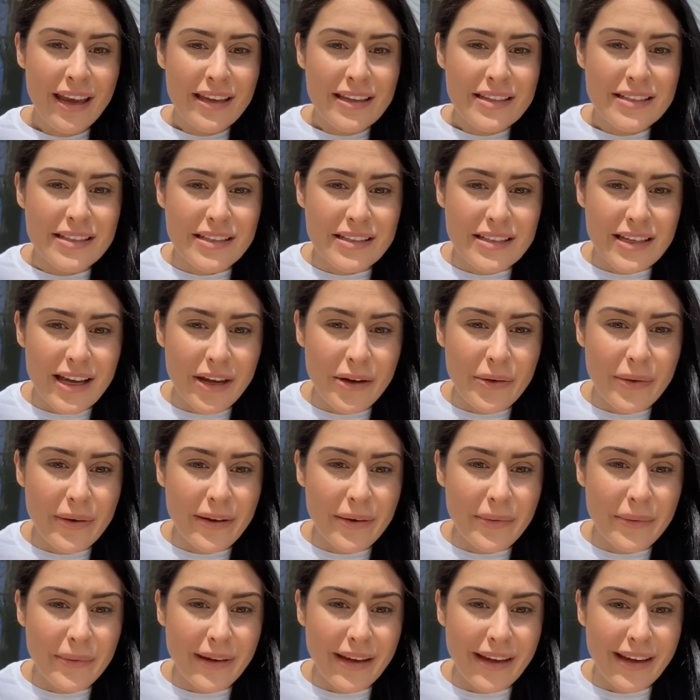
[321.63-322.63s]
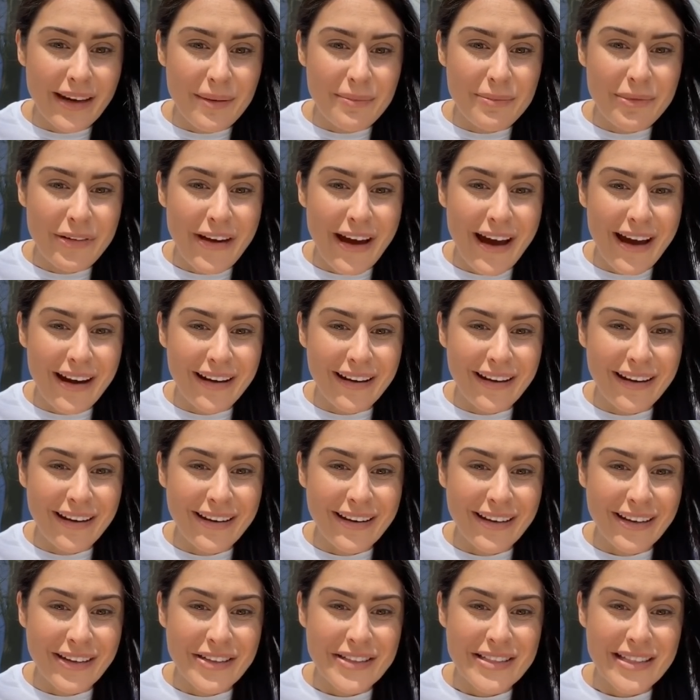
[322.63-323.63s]
Since I quit weed, I'm proud in
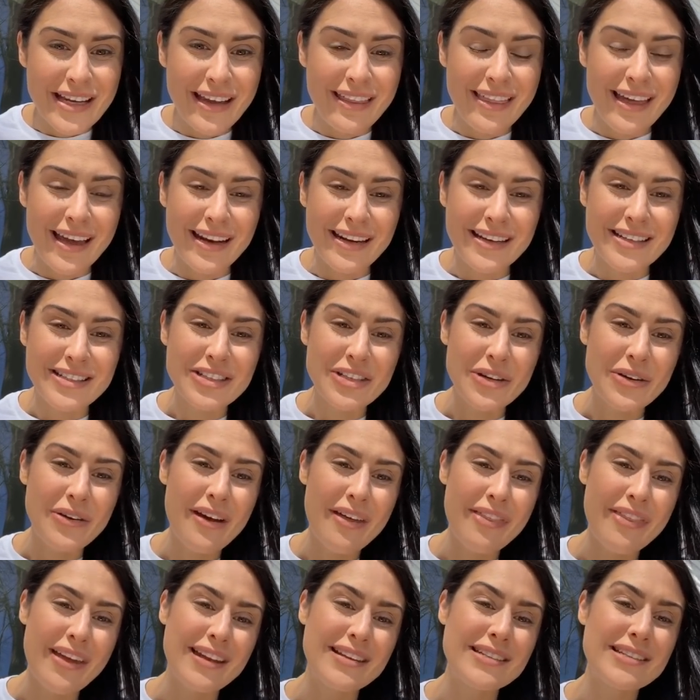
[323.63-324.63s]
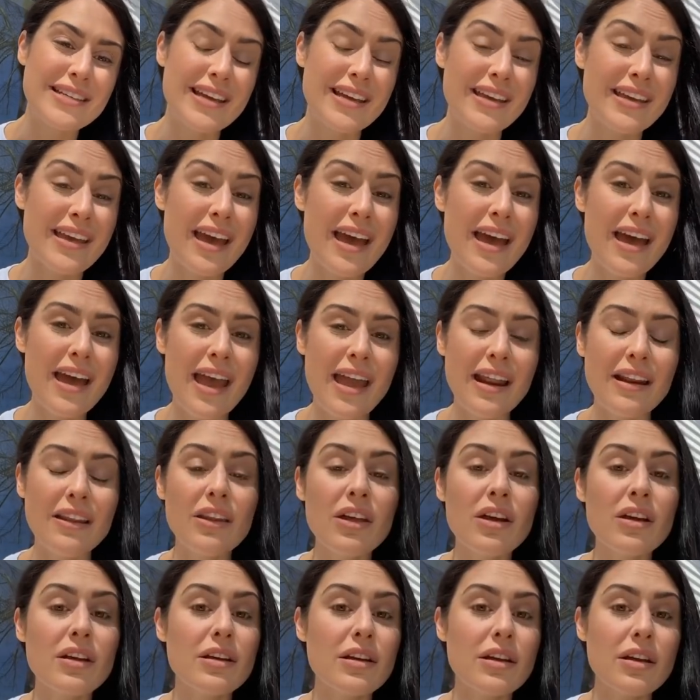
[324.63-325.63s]
hearing you say that. It's so authentic. Yeah, and
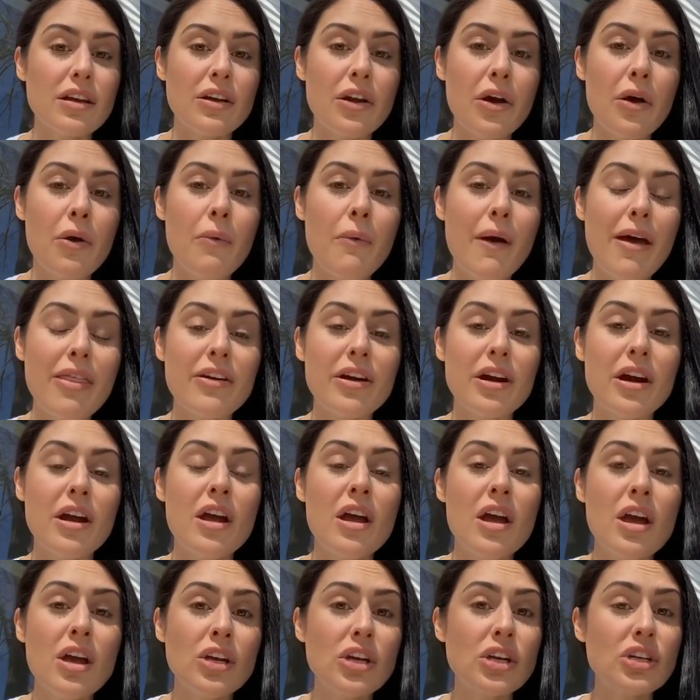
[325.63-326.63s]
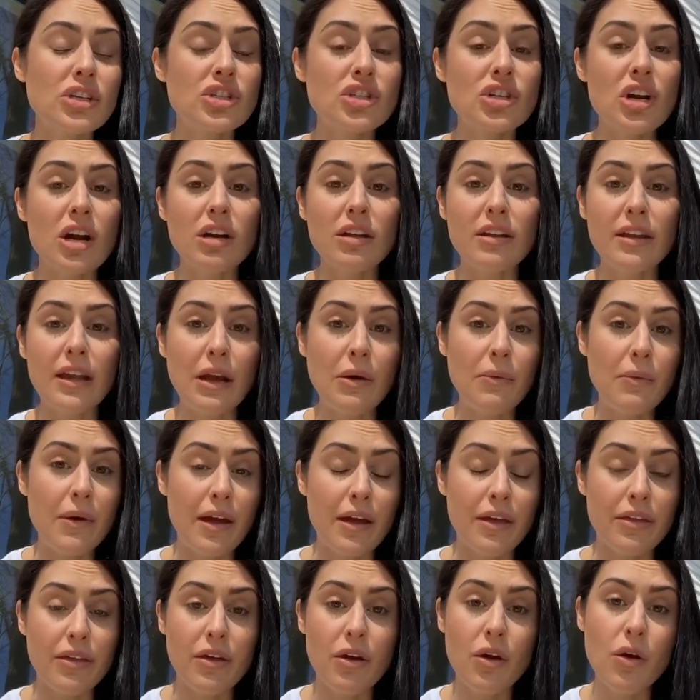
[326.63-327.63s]
look, you know, whether you're struggling
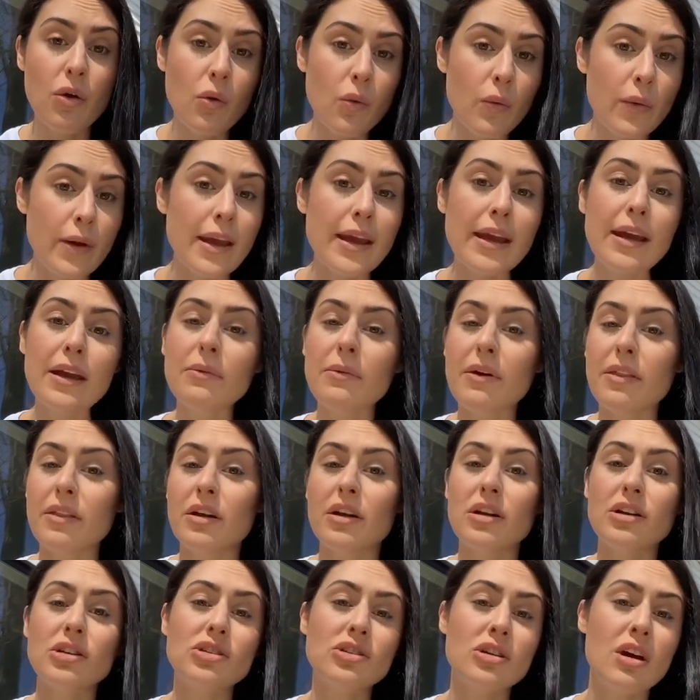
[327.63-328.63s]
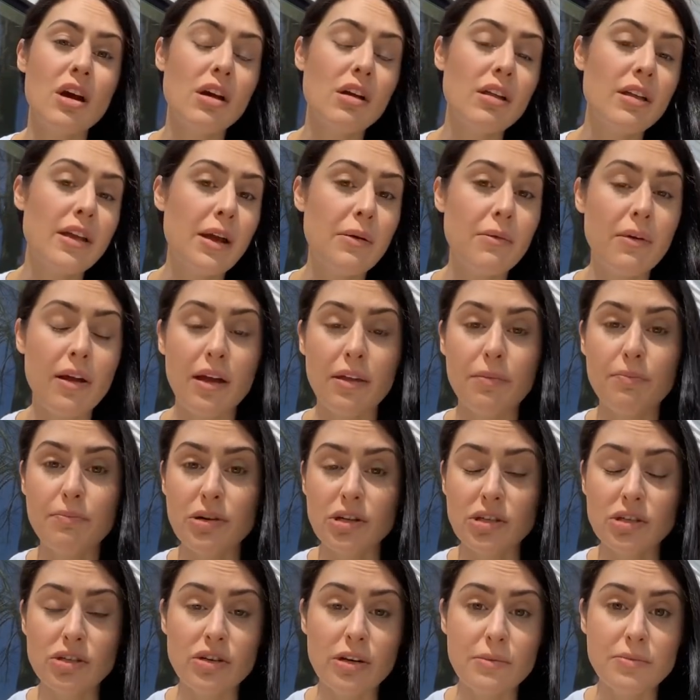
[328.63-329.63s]
with weed, whether you're struggling with
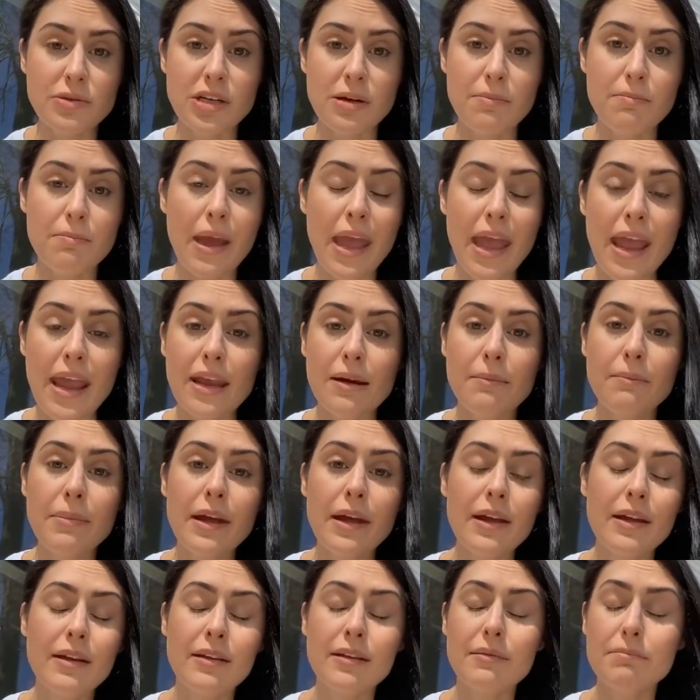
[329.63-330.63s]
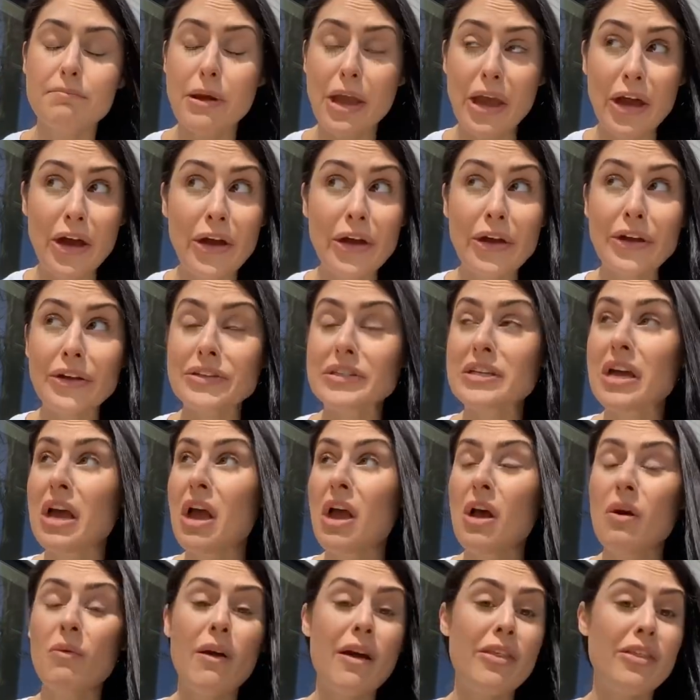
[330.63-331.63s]
prescription pain pills,
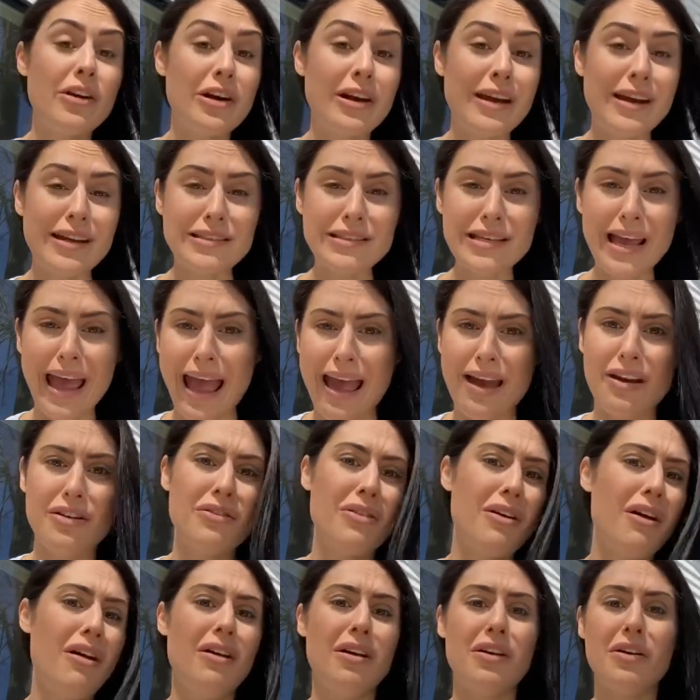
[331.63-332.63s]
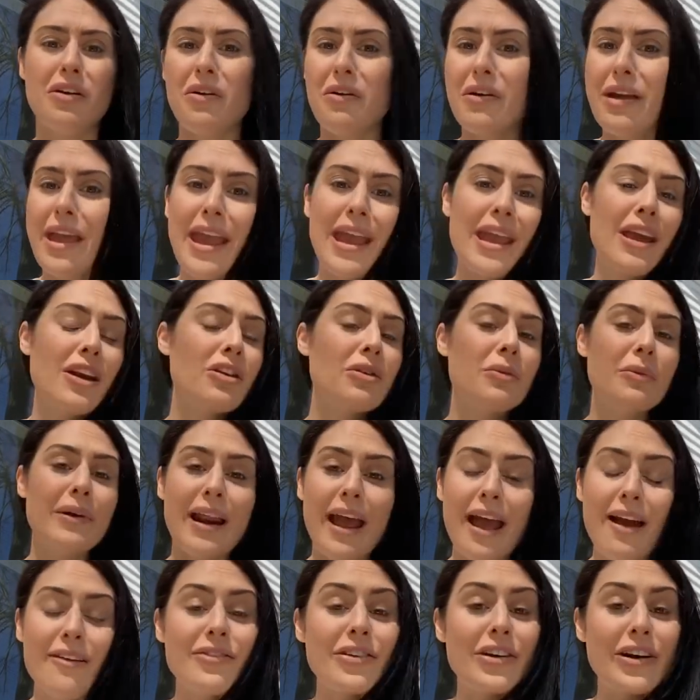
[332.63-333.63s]
whether it's Adderall or cocaine or
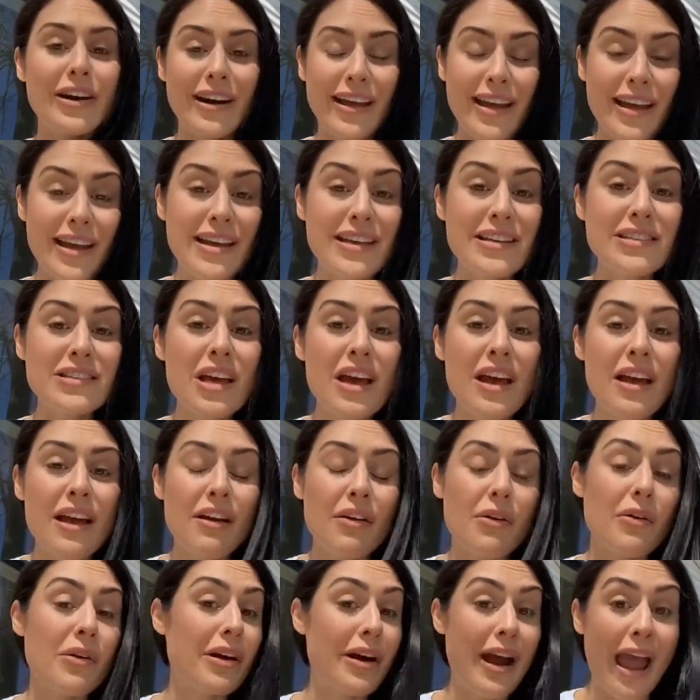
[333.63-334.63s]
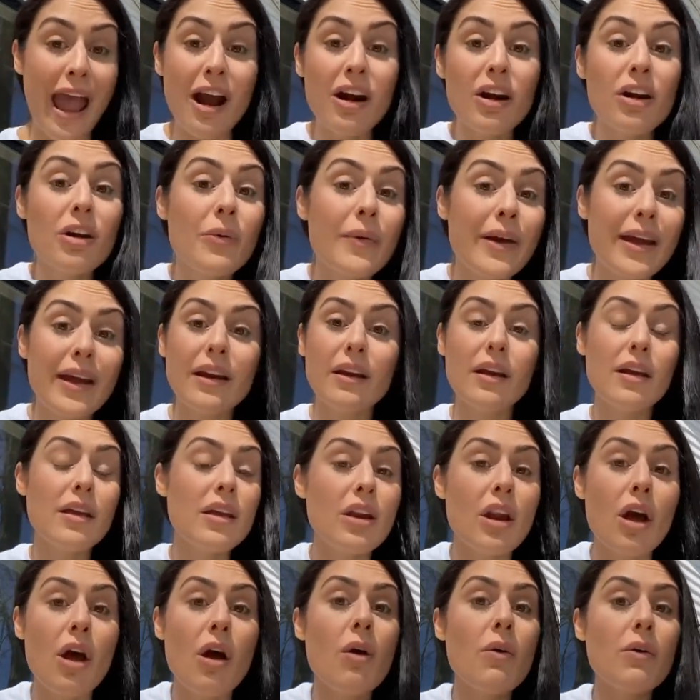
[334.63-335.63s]
whatever it is, or heroin, you
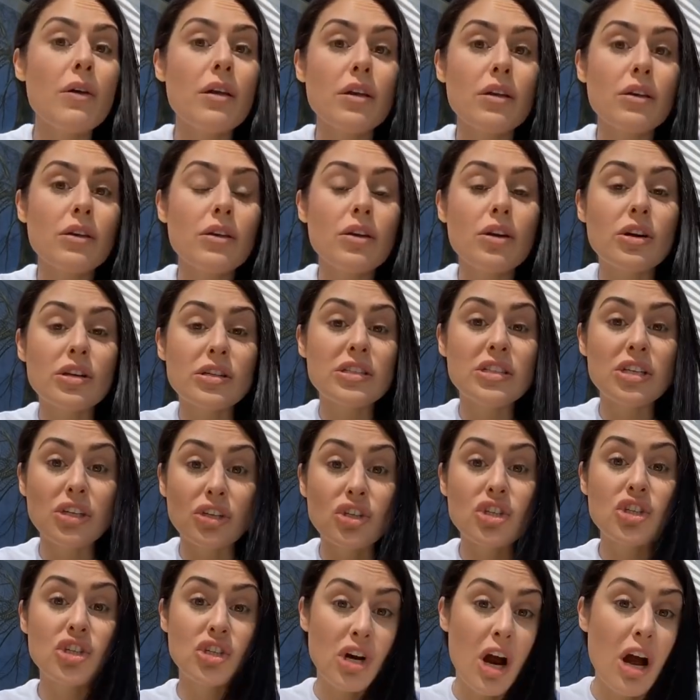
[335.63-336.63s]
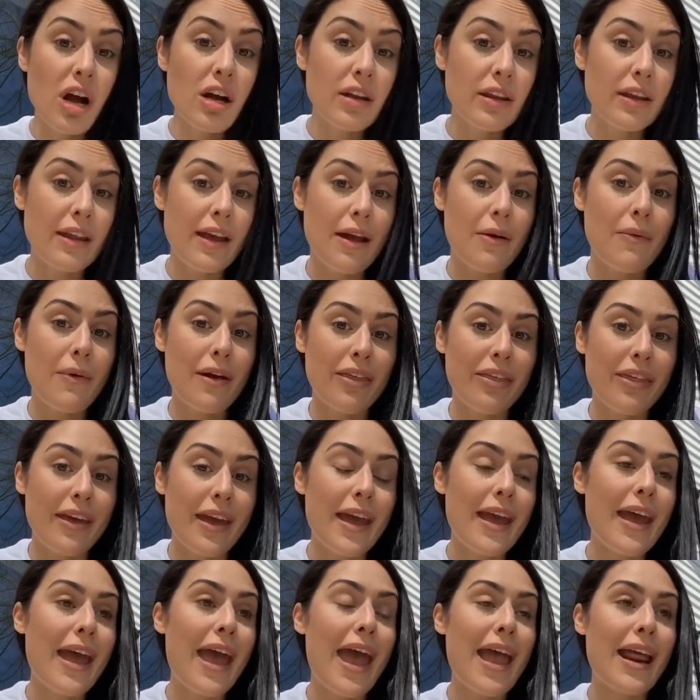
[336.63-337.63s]
know, you're still struggling with
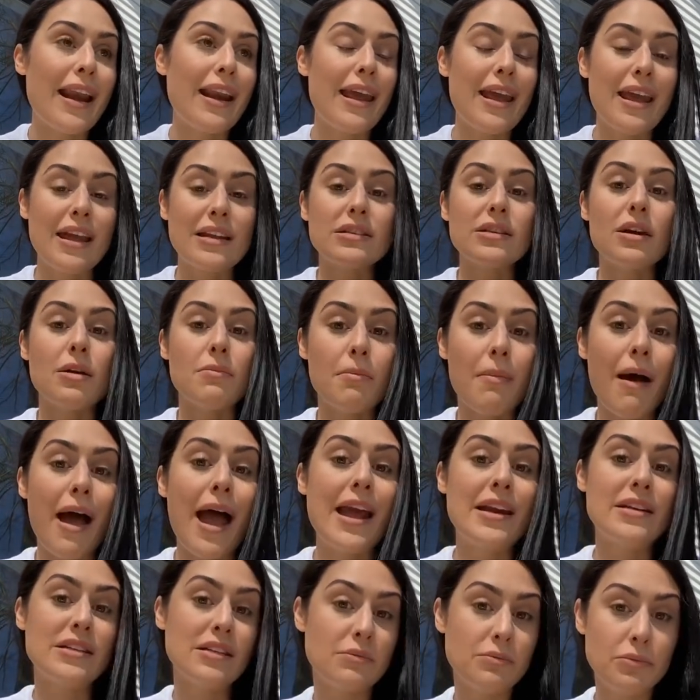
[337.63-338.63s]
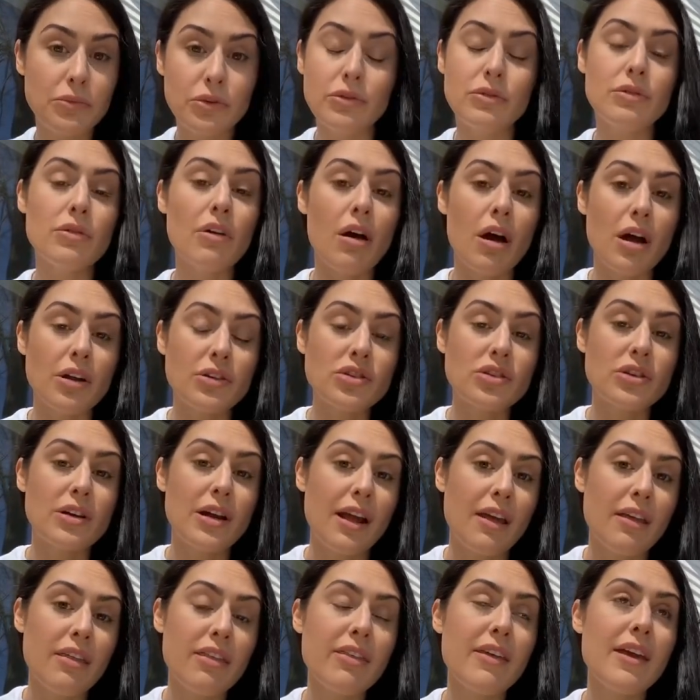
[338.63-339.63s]
it, and it's a mind and mood
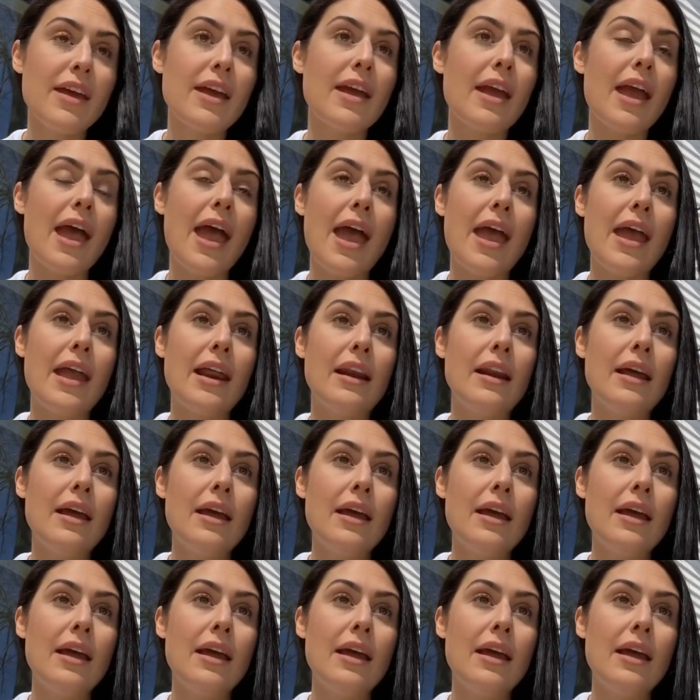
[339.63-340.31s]
altering thing, and